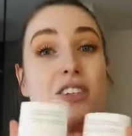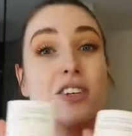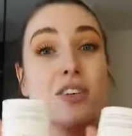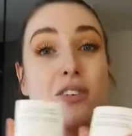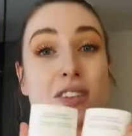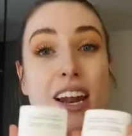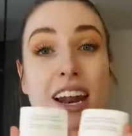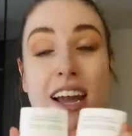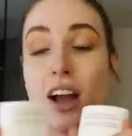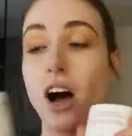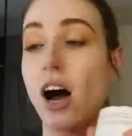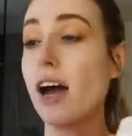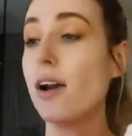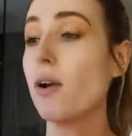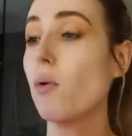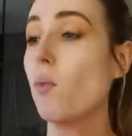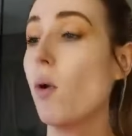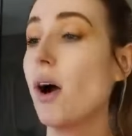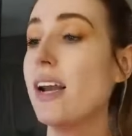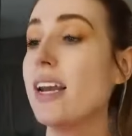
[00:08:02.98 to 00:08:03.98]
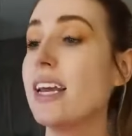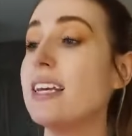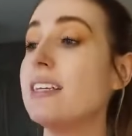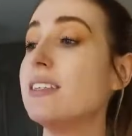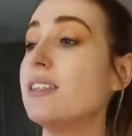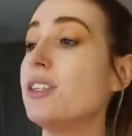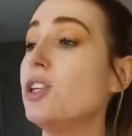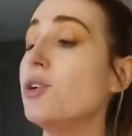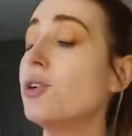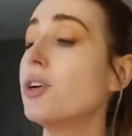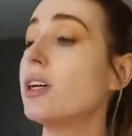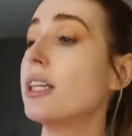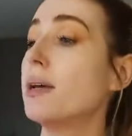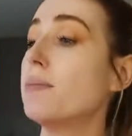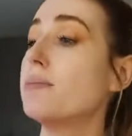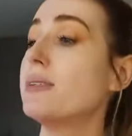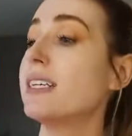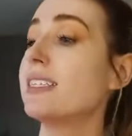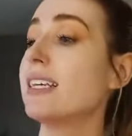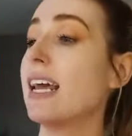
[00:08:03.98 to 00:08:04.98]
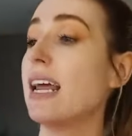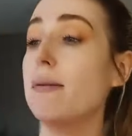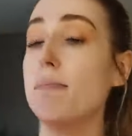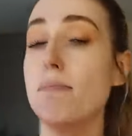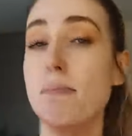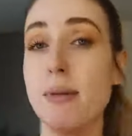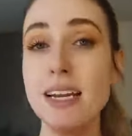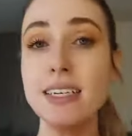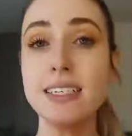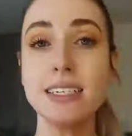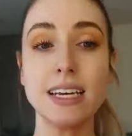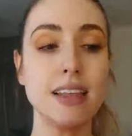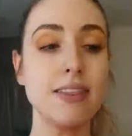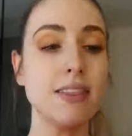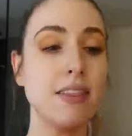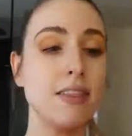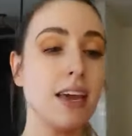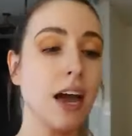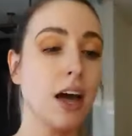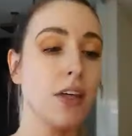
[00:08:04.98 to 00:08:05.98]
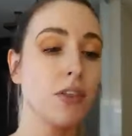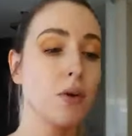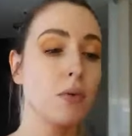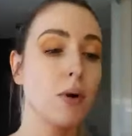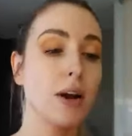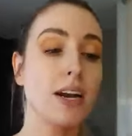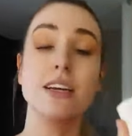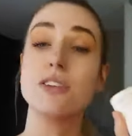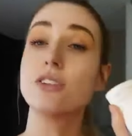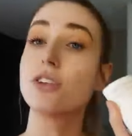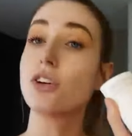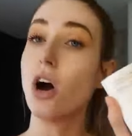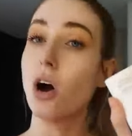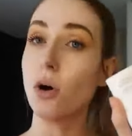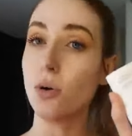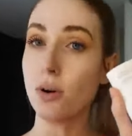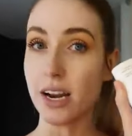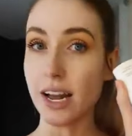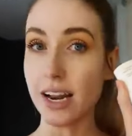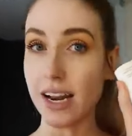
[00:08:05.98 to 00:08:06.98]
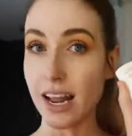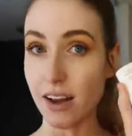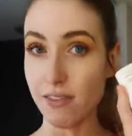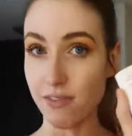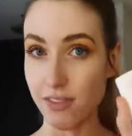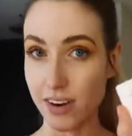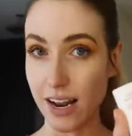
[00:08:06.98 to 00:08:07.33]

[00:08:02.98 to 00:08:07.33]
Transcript: the 2 that I got, one is eucalyptus and mint, and then the other one is coconut and